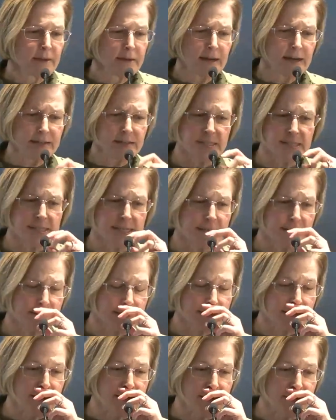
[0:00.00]
Uh, still,
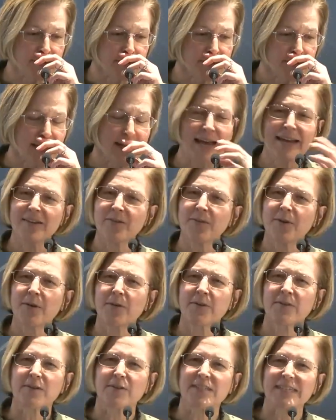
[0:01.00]
and um, and I don't
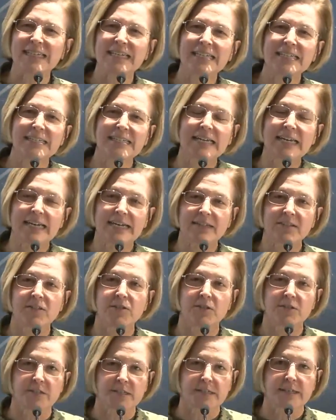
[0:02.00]
know that there's easy
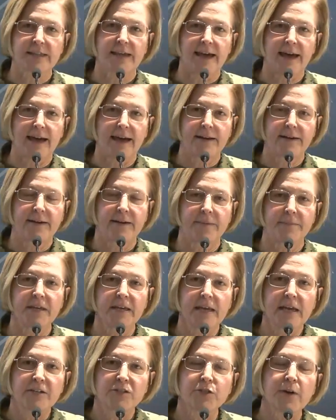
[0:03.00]
answers to that. Um,
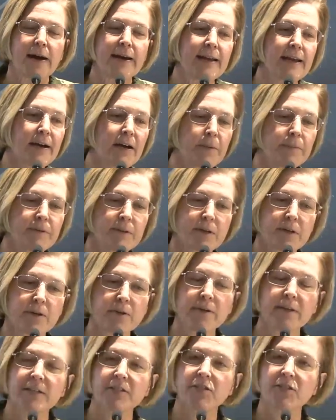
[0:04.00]
trying to help the
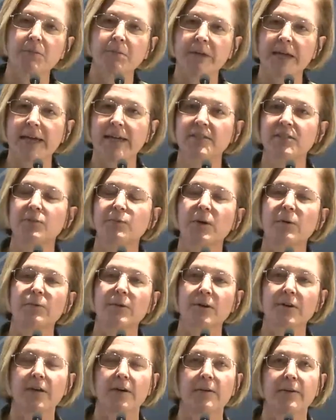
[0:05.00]
coalition pace where
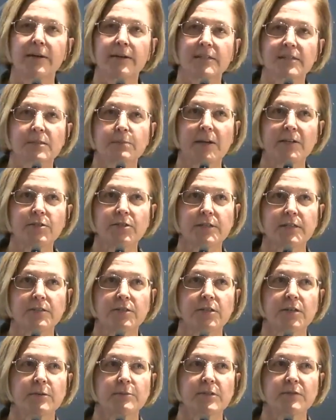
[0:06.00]
we're going, especially in
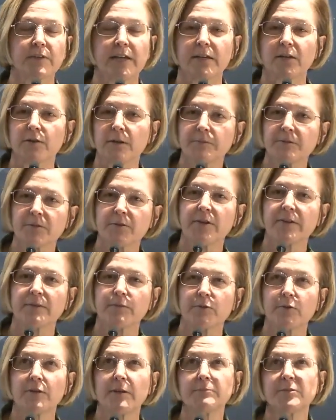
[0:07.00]
terms of like crypto
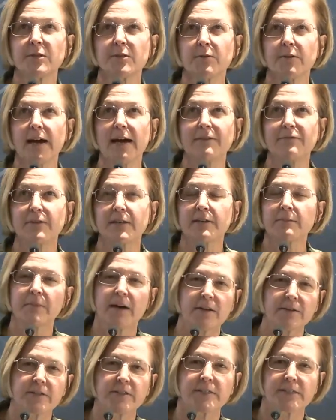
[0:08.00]
cryptographic
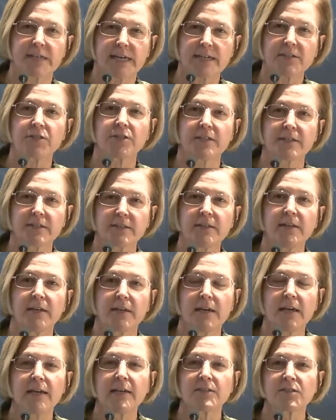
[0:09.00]
modernization,
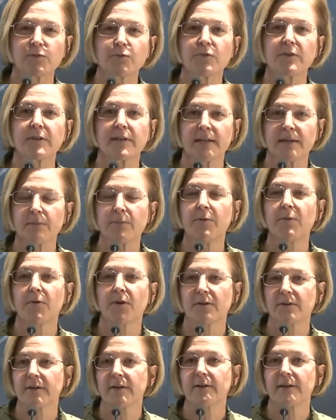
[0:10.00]
is really
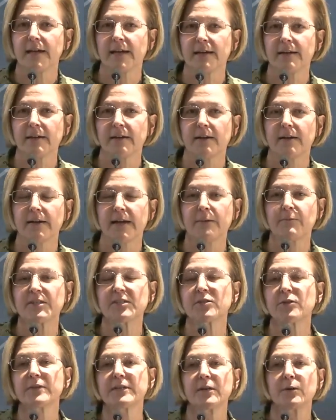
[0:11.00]
important, and uh, and we
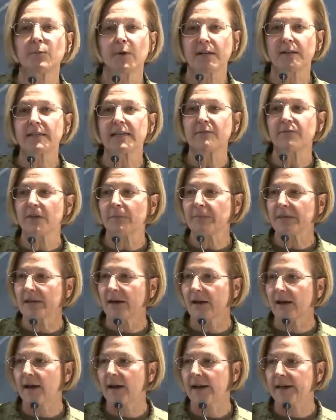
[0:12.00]
certainly don't want to leave them
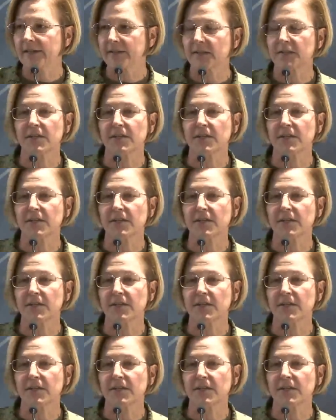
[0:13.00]
behind.